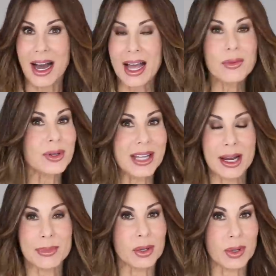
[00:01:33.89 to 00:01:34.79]
I will
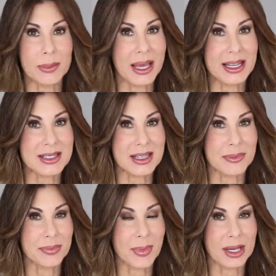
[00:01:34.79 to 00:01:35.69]
not be
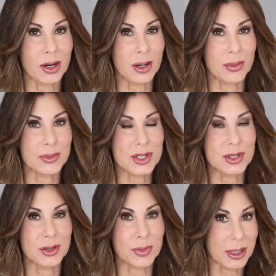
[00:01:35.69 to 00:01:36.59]
repainting my home
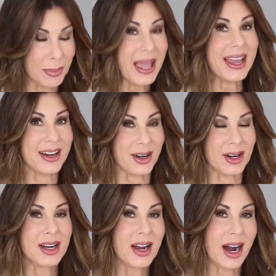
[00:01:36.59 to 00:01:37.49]
to
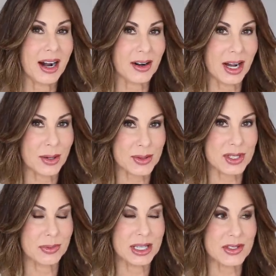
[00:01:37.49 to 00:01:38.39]
prepare our
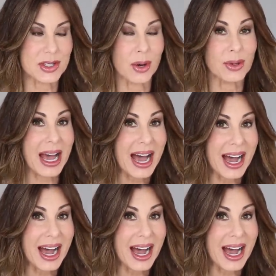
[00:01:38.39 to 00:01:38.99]
house to be sold.